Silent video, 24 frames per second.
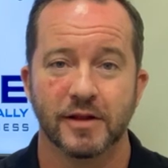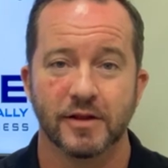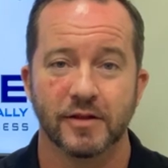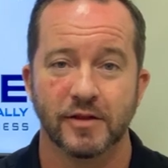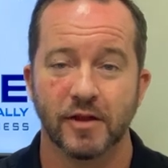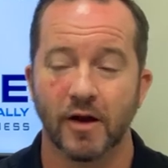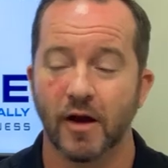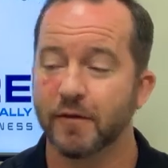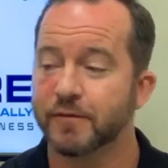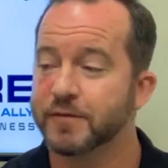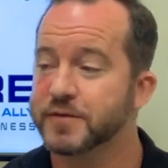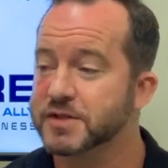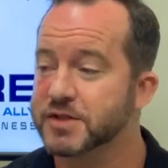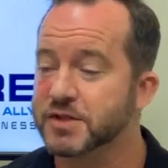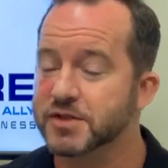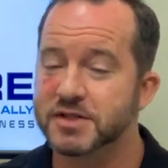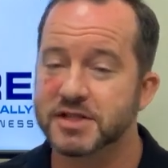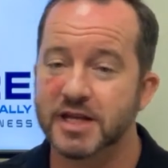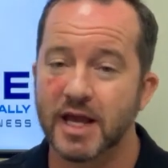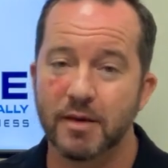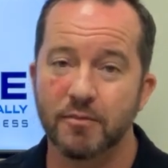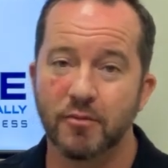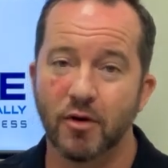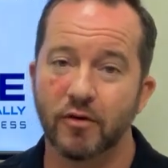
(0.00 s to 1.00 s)
The officers
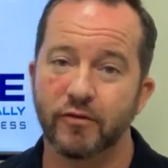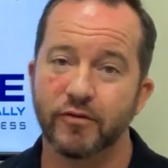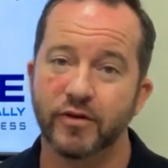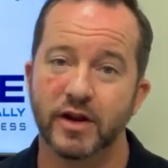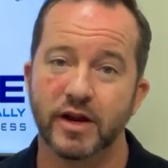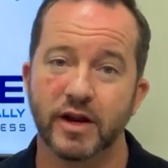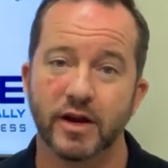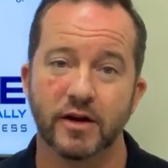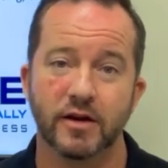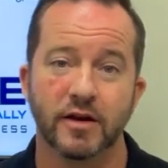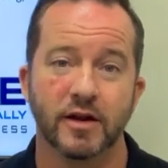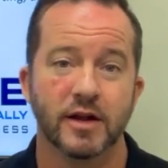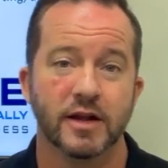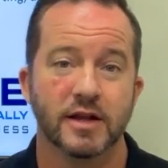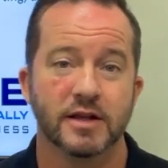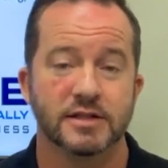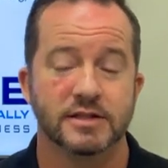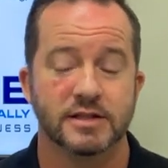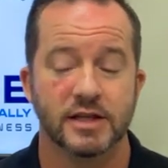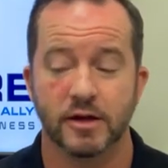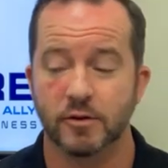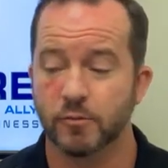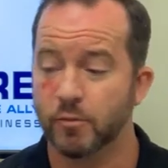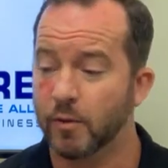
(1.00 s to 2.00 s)
came over here,
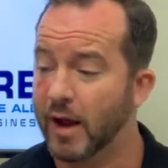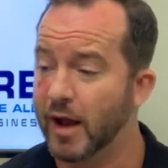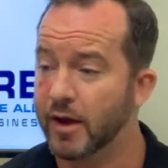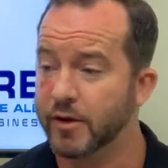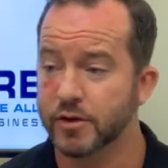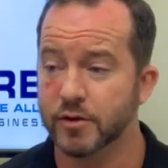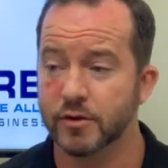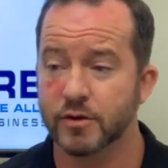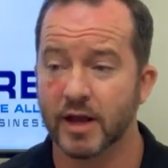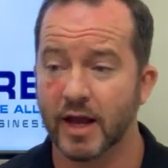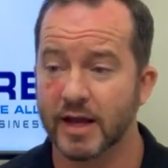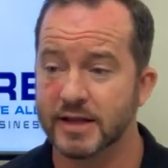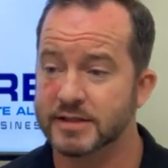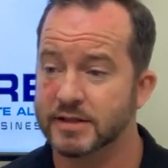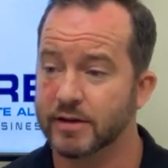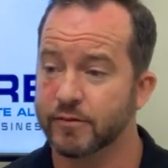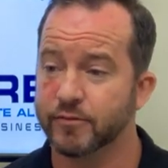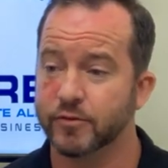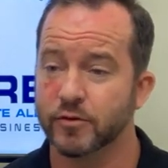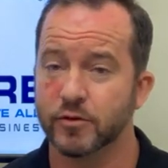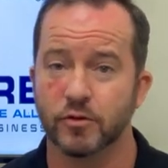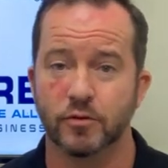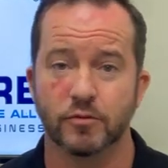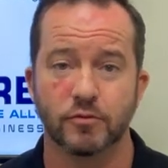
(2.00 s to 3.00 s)
said, wow, you guys
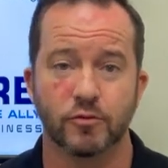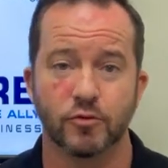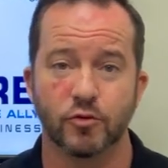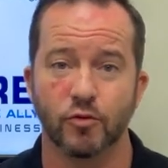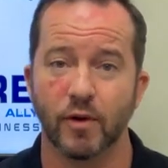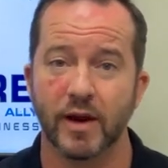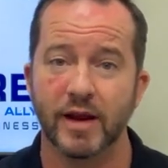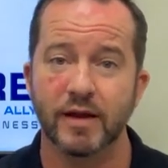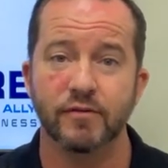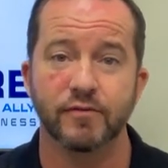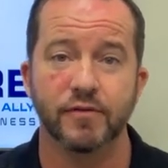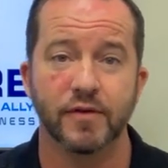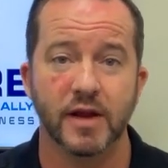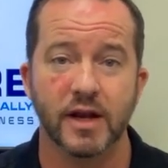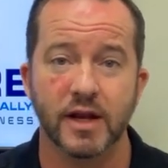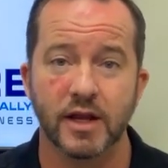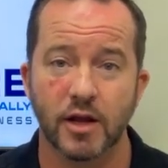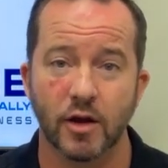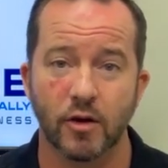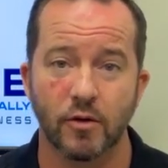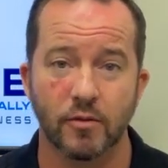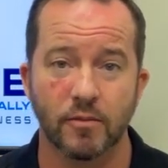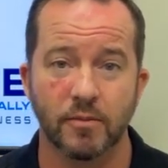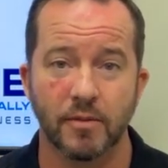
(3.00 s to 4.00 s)
have great
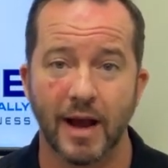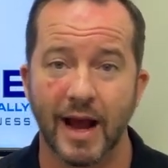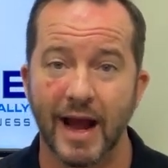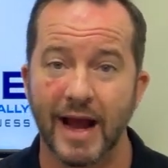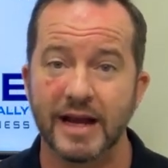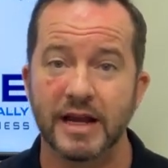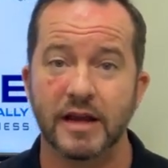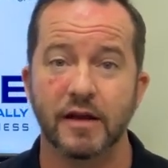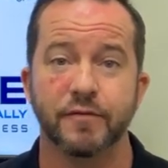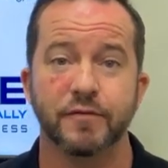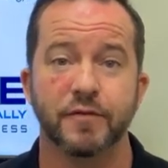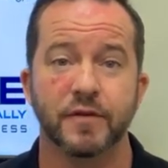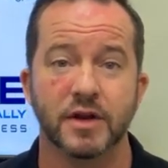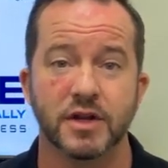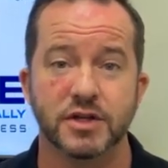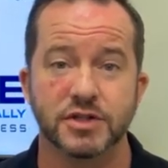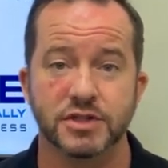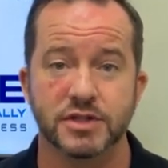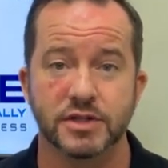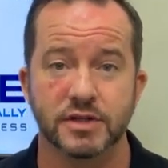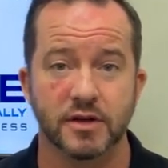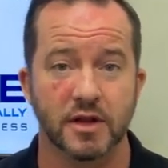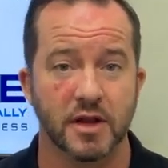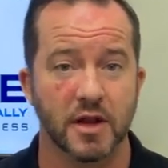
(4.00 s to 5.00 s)
video, high
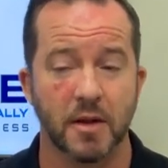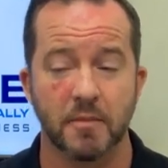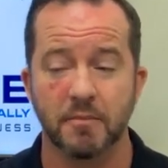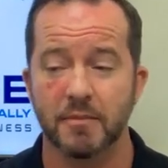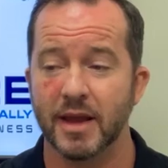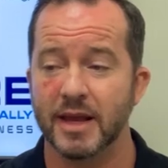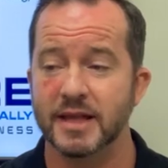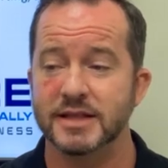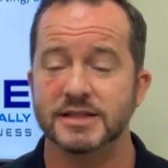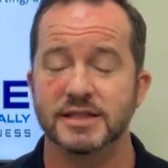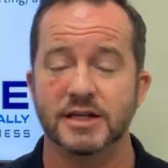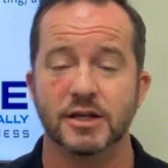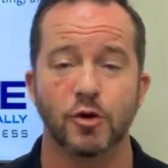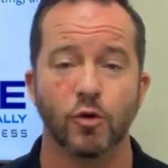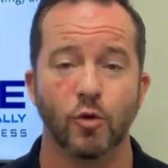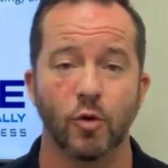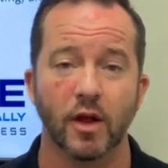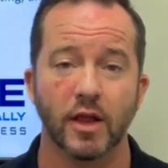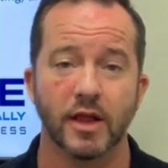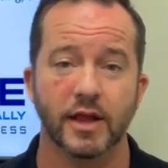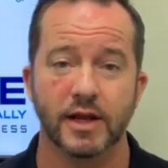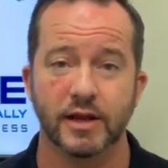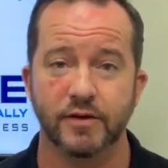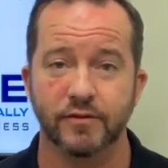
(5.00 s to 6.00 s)
definition, amazing
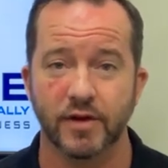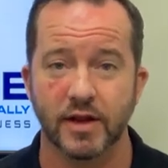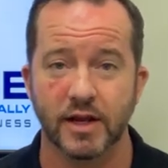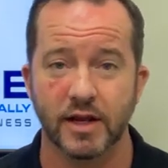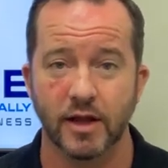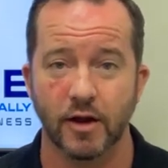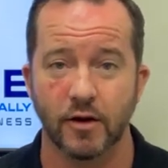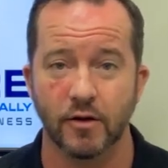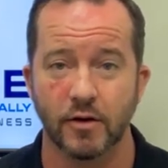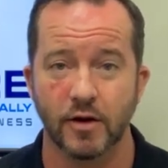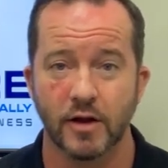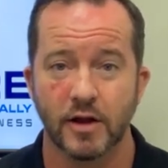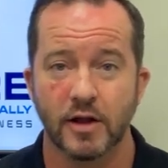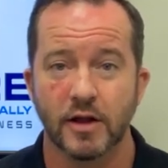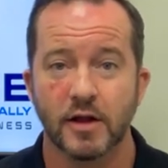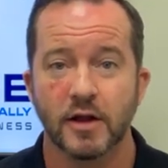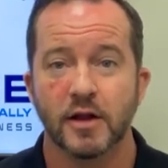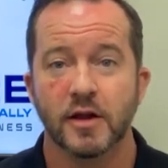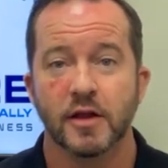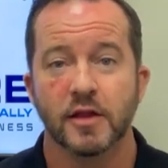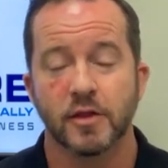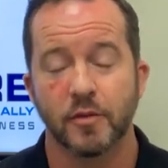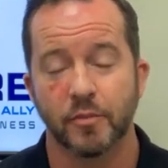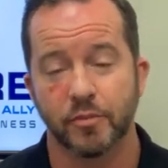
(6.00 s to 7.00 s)
quality video.
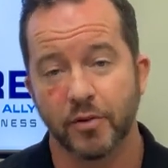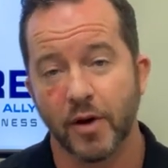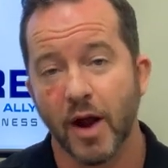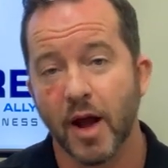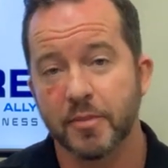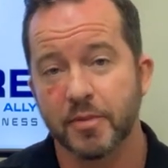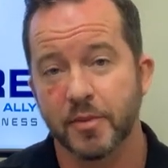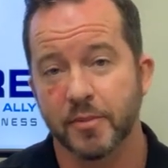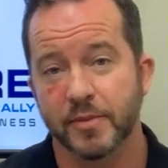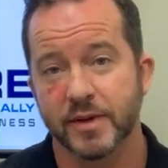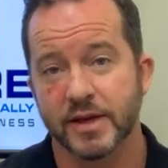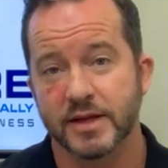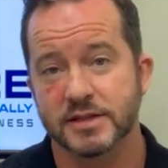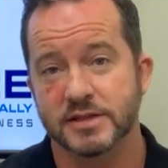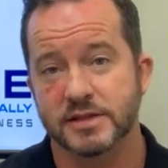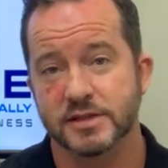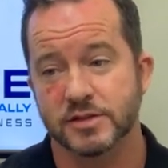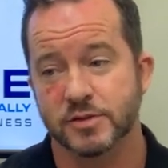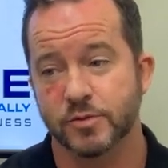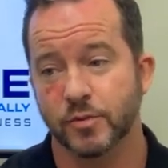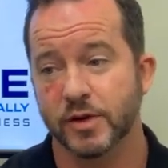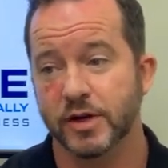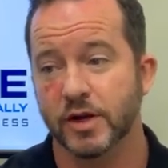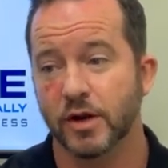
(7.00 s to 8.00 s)
The problem
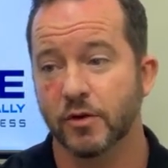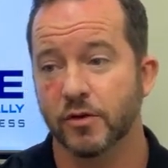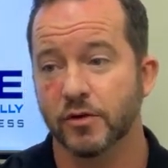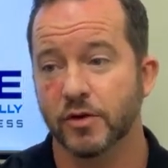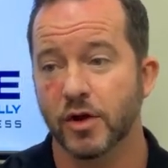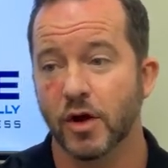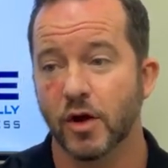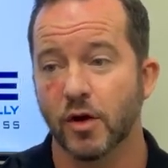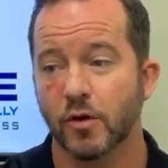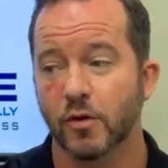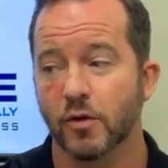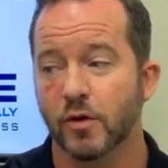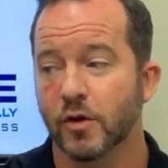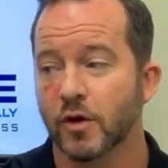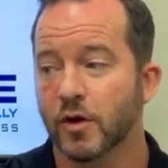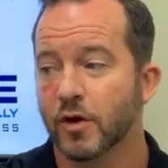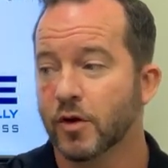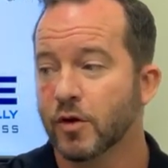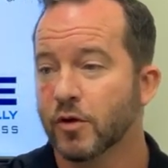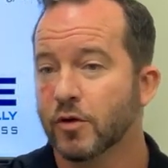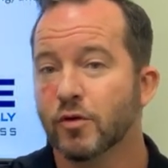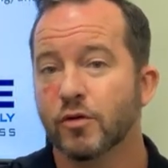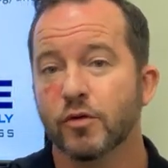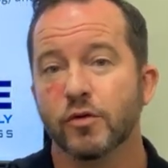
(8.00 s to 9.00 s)
is we don't know
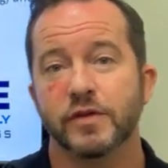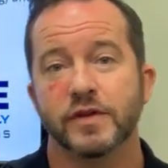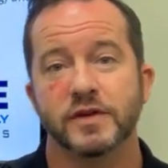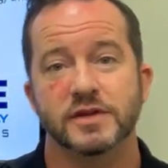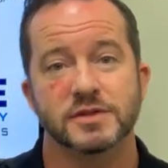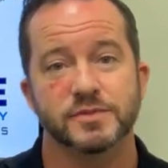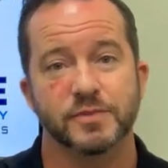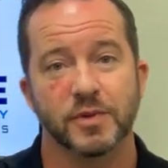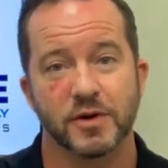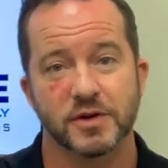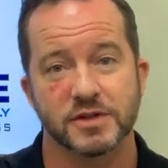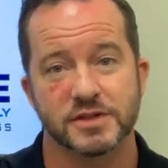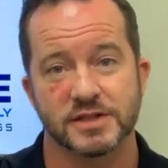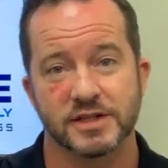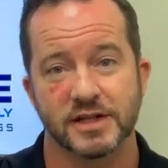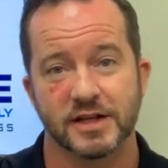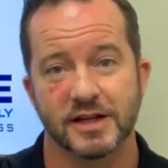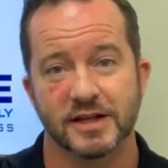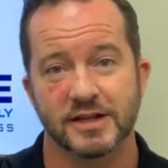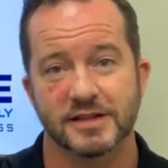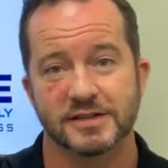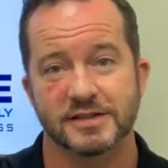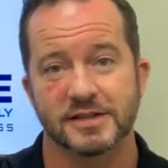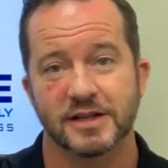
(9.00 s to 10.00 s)
who this person
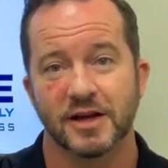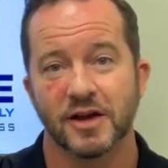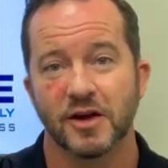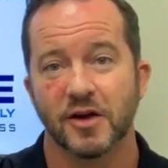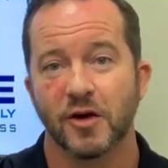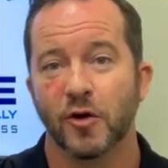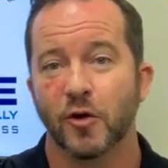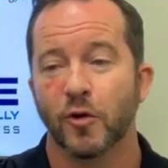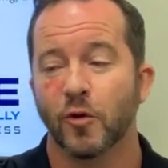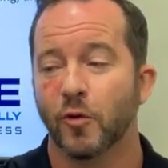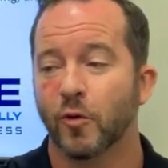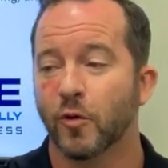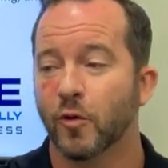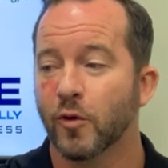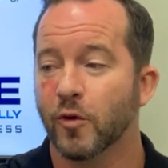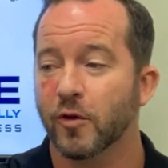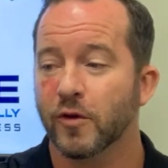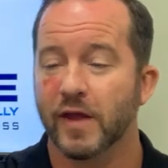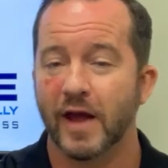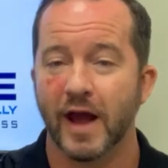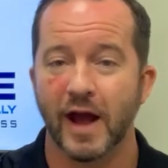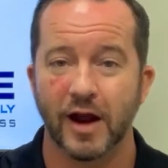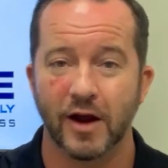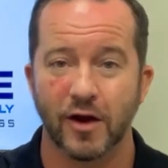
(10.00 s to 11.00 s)
is or
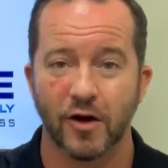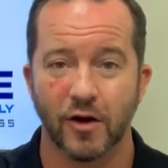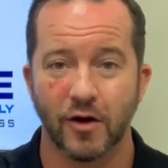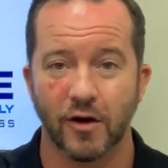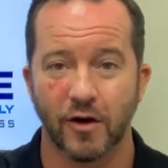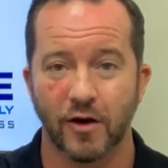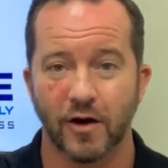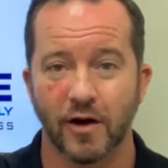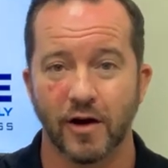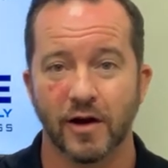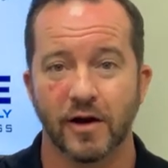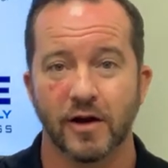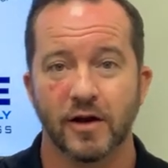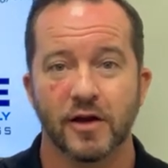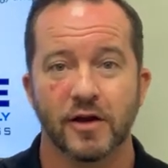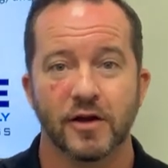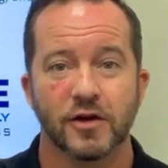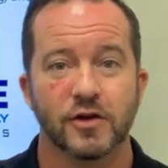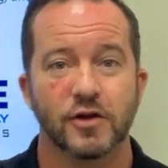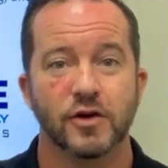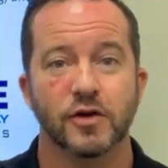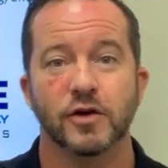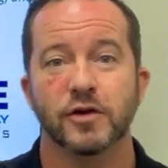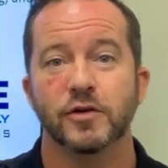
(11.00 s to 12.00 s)
that car,
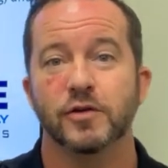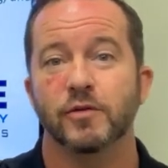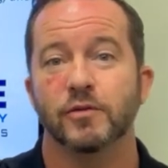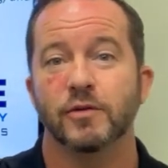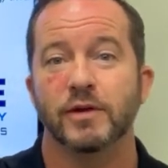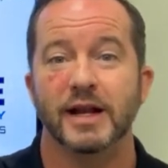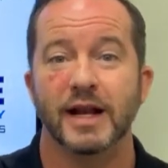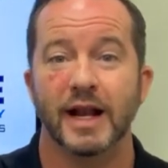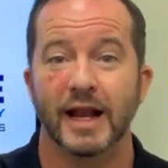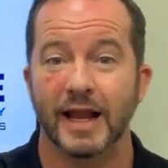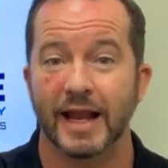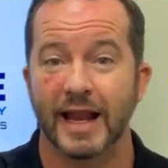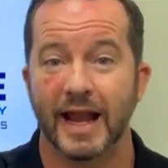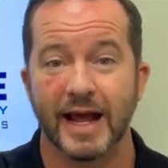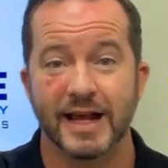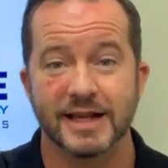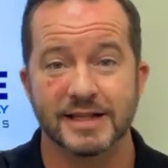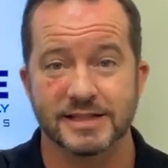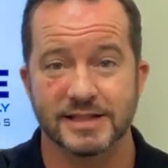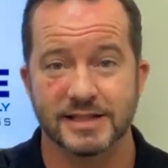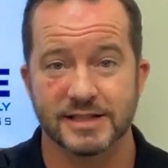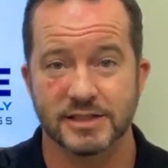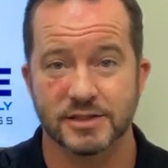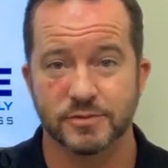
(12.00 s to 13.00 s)
couldn't read a
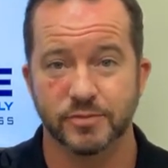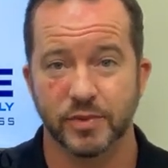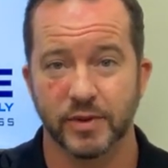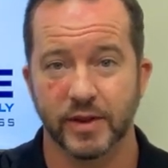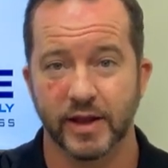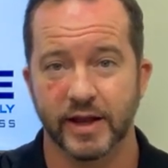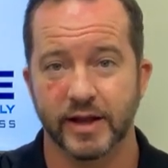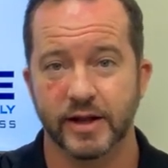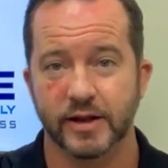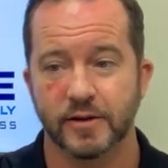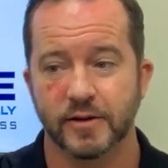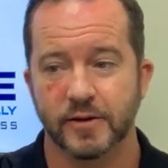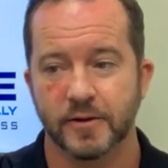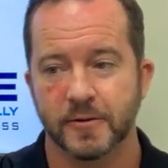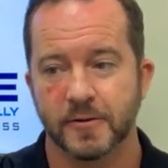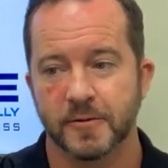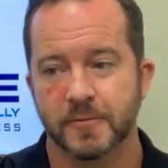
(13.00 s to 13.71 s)
license plate.